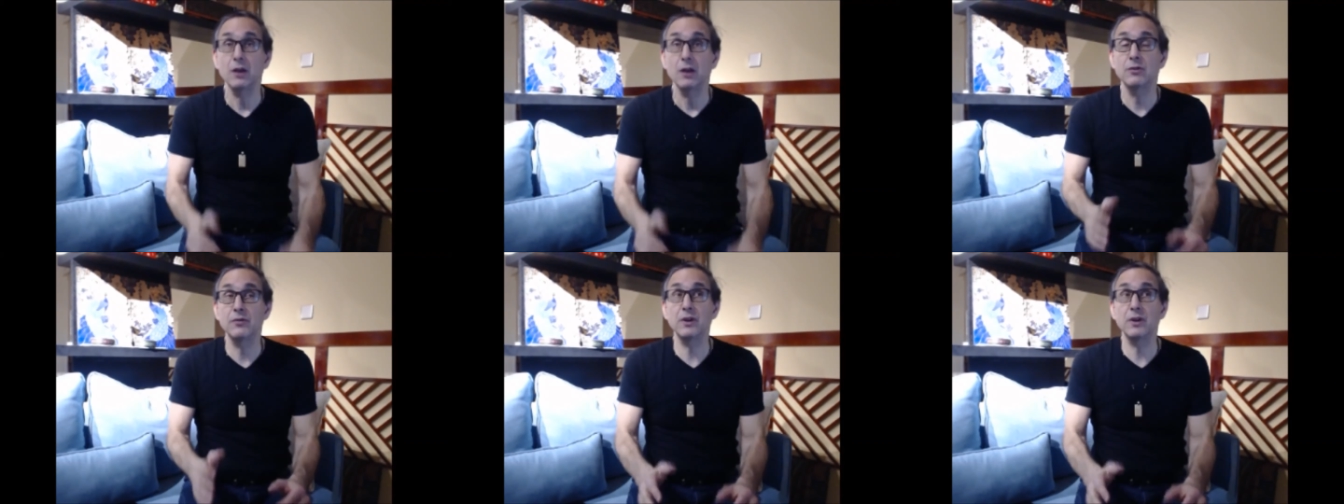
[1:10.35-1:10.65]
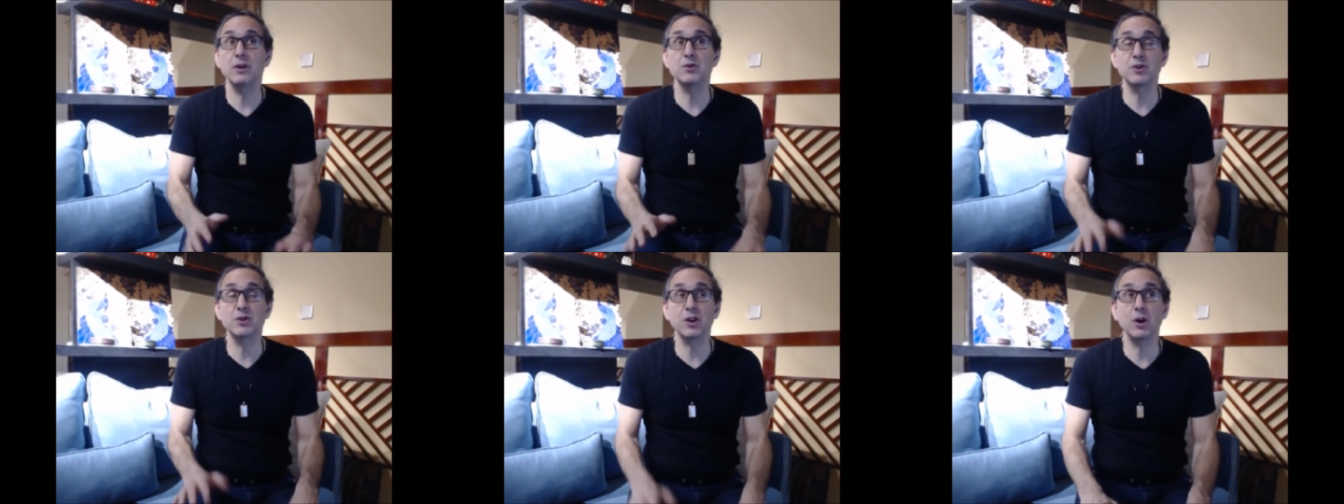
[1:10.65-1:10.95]
3
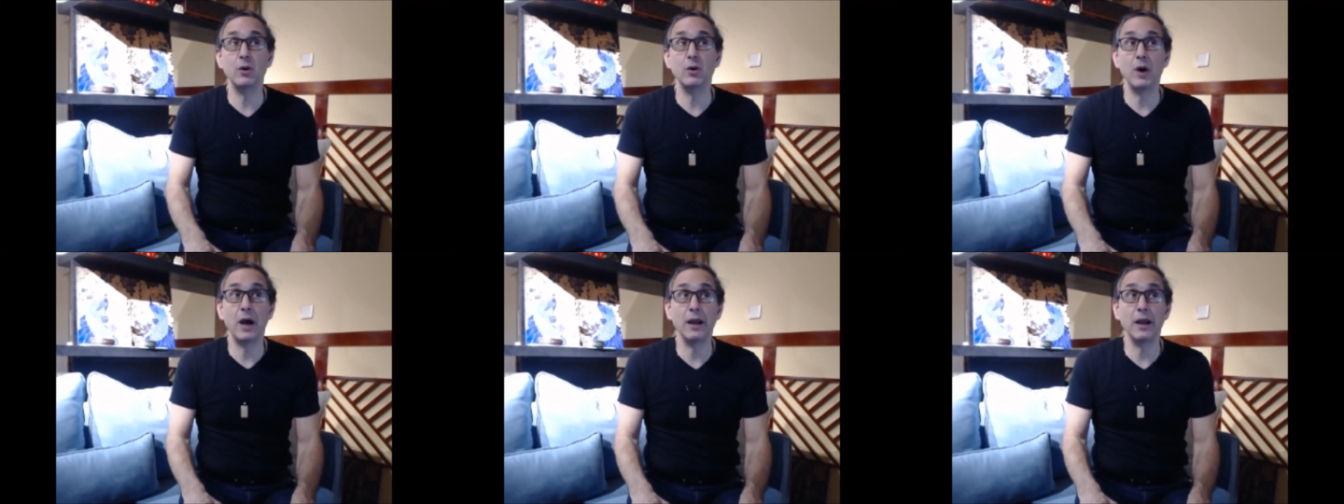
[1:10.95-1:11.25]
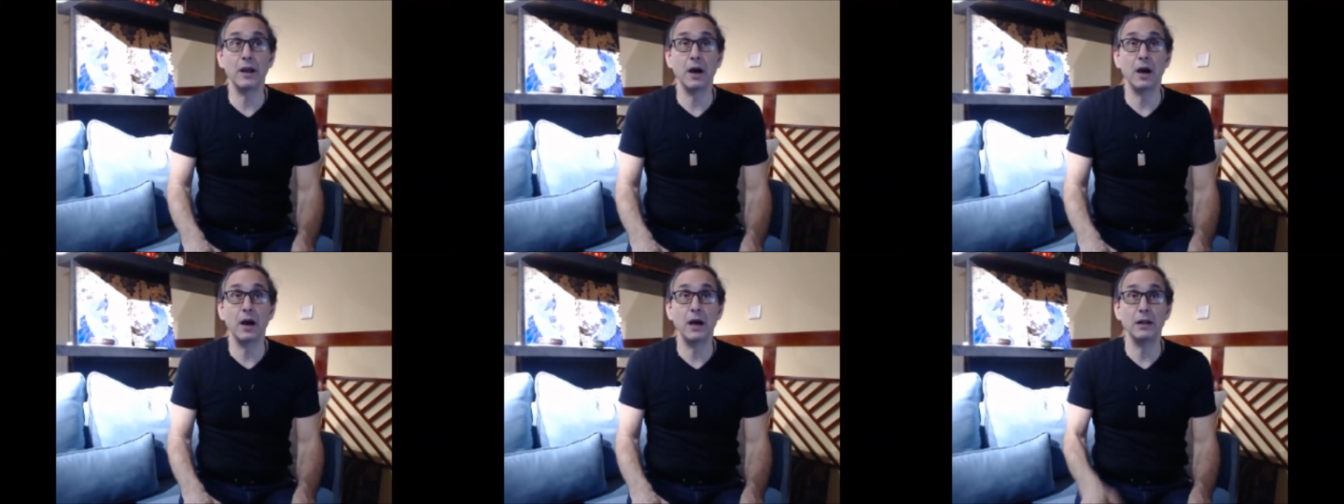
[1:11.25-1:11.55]
years ago,
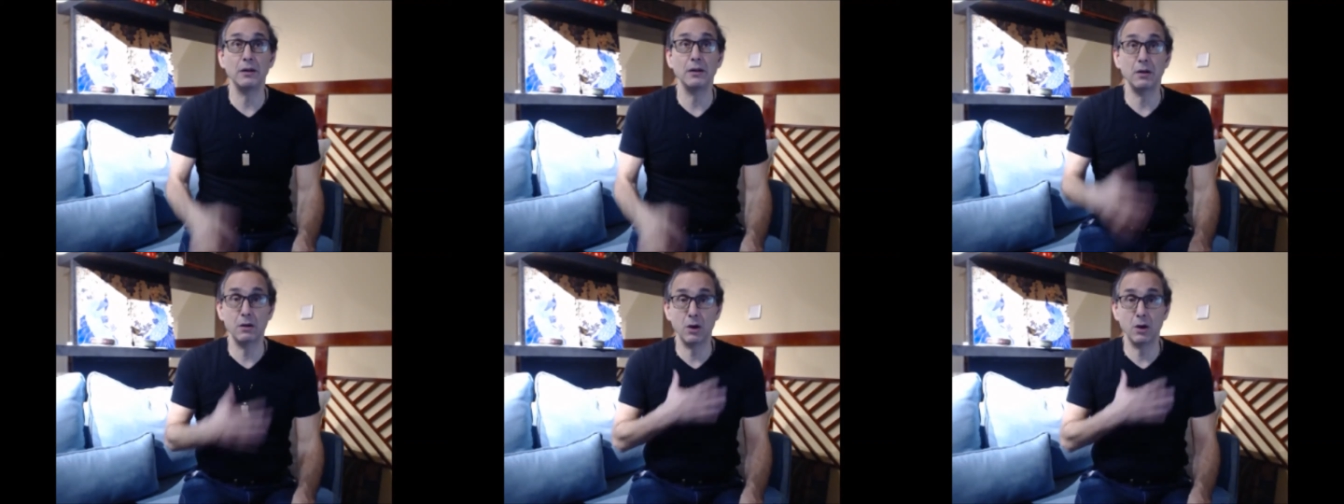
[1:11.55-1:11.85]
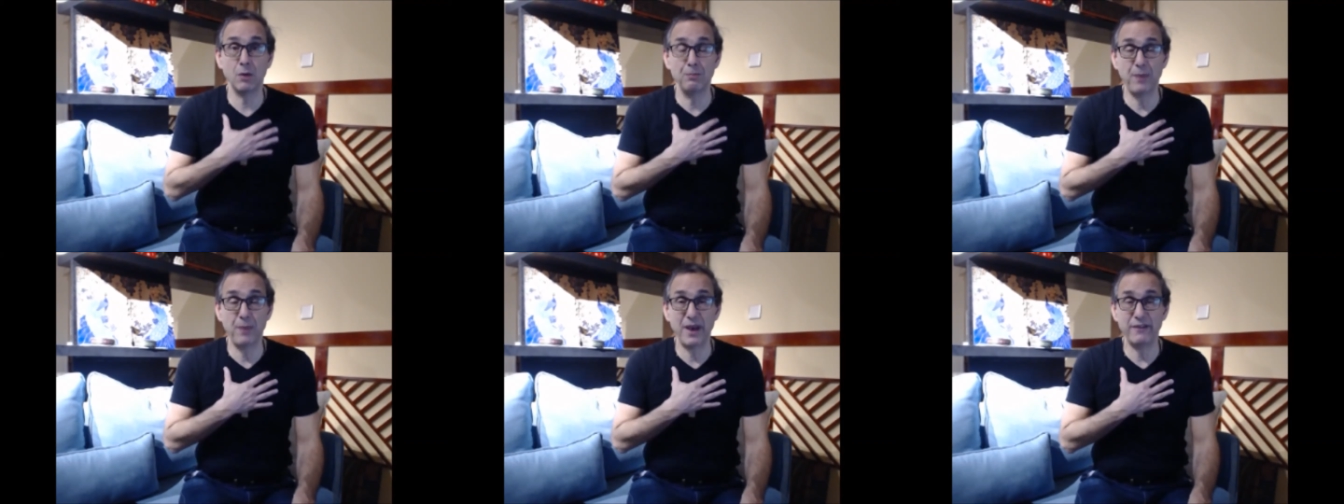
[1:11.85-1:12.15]
I
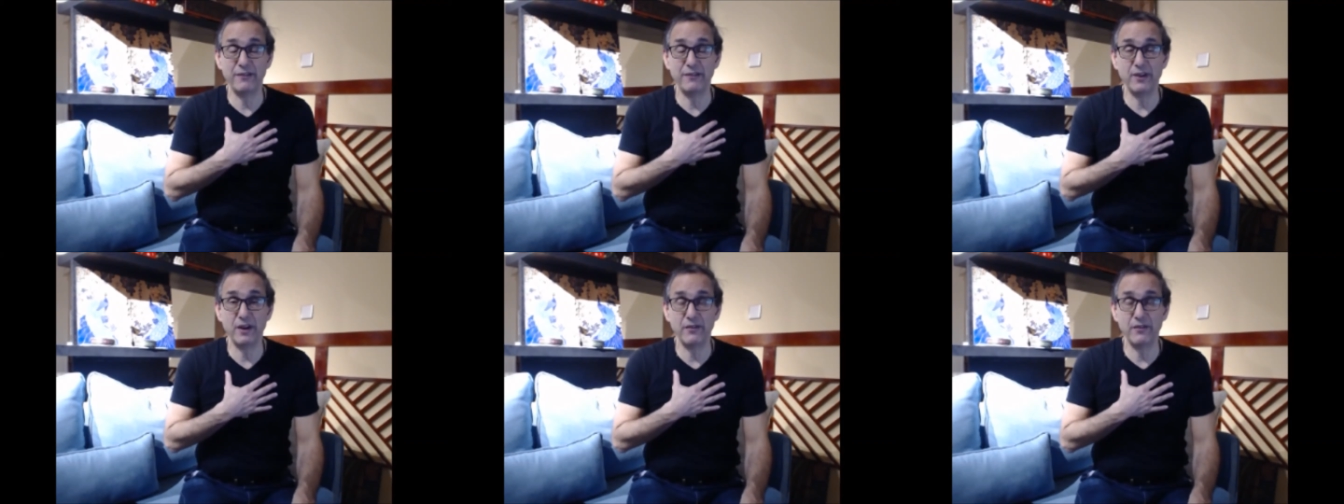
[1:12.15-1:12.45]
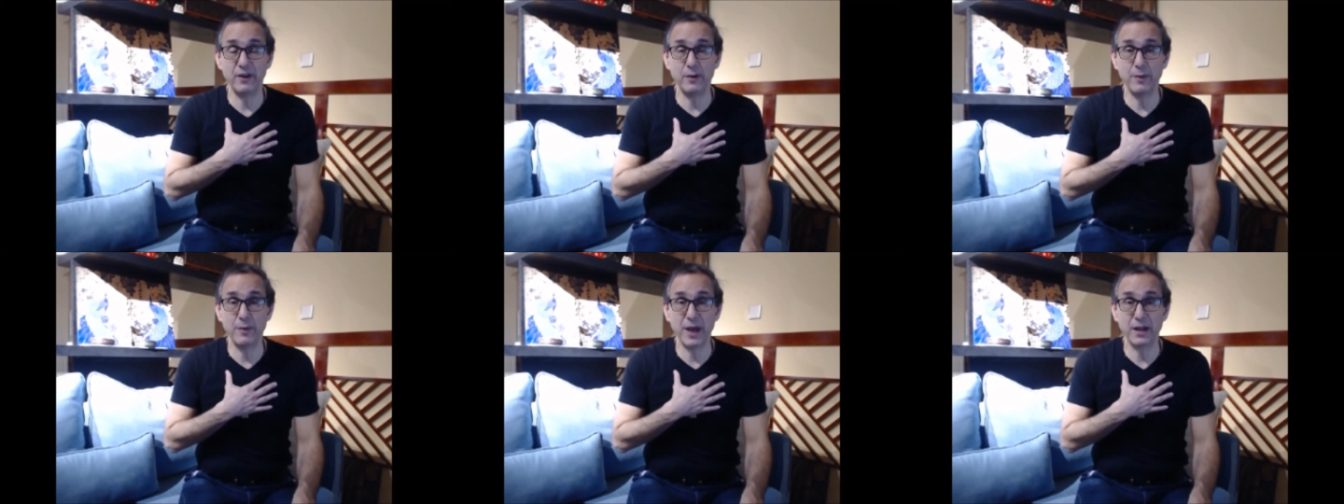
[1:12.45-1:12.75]
got very,
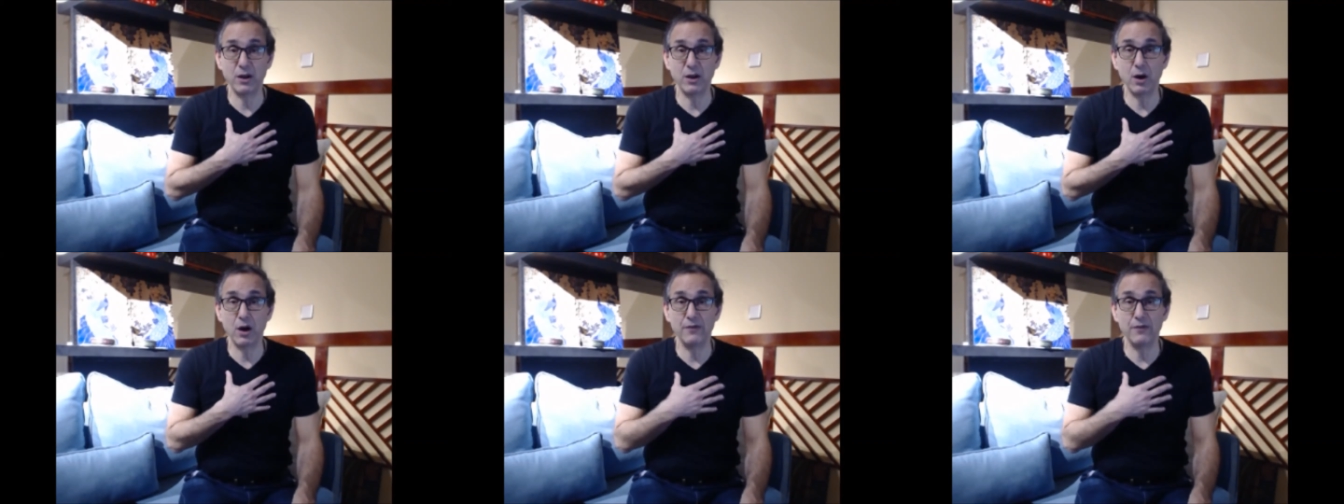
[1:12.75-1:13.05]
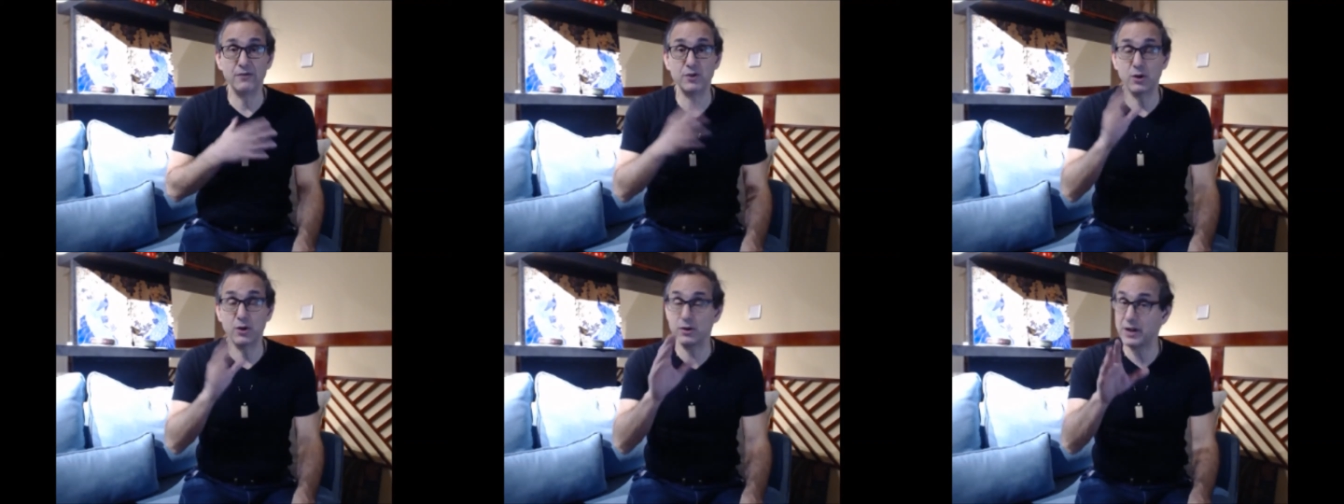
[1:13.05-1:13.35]
very bad
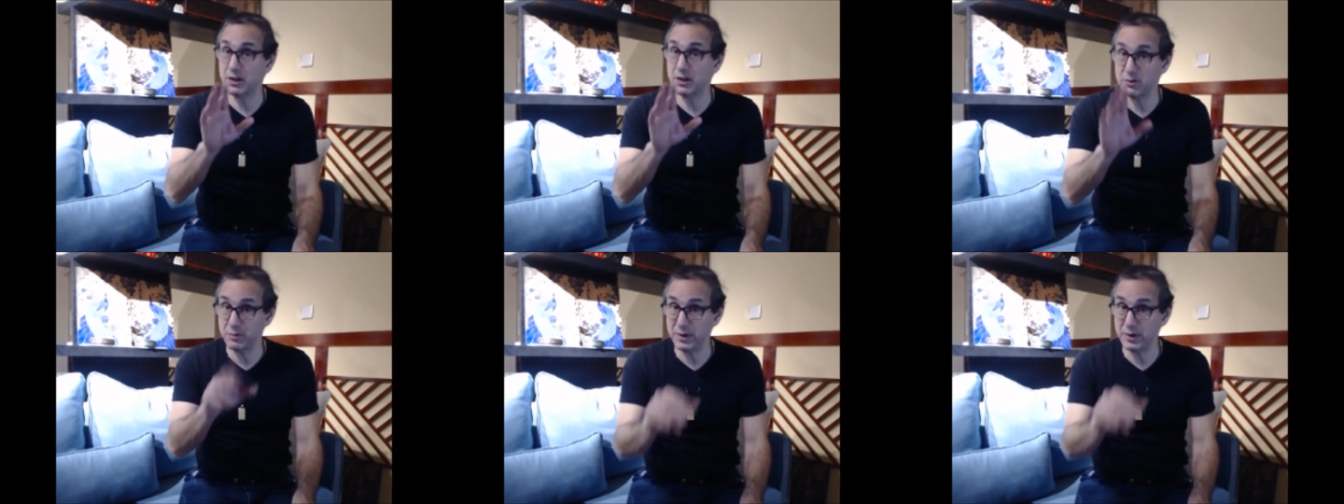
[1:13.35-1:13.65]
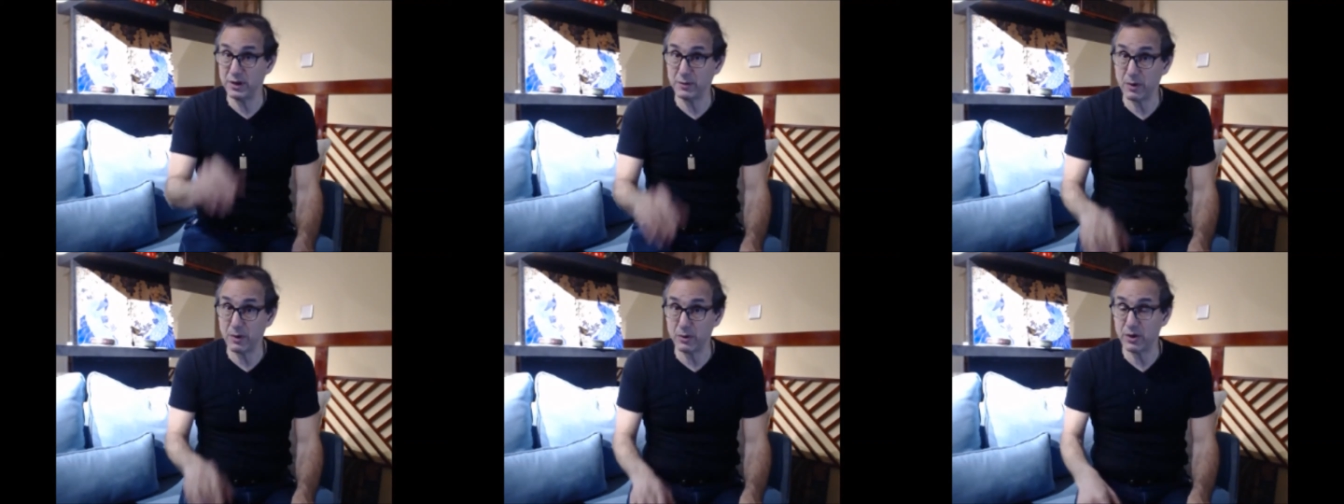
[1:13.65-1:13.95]
cough. Turned out to be
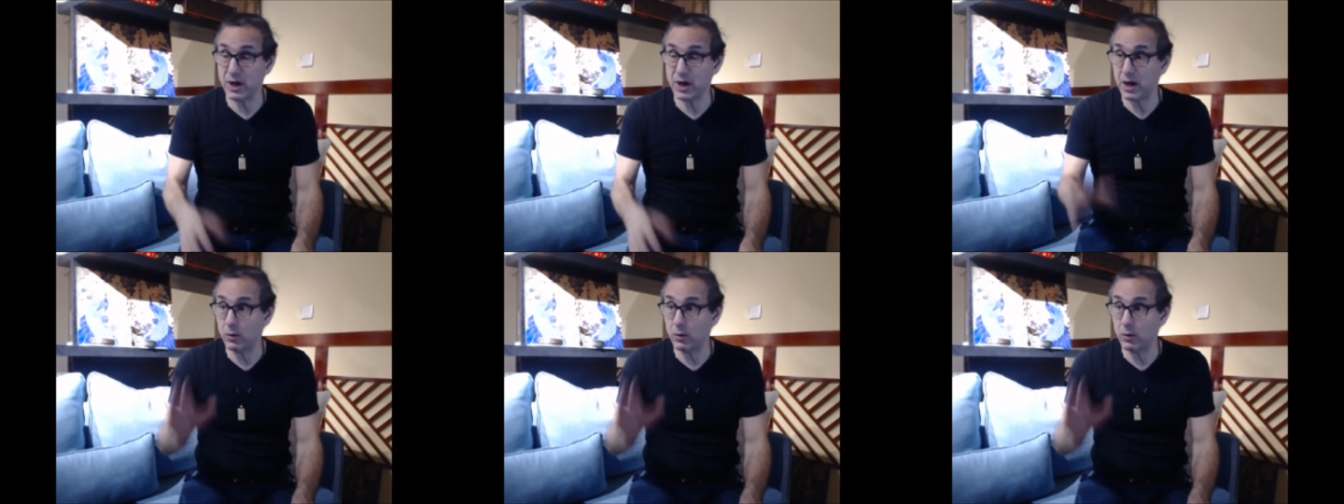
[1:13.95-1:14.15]
pneumonia.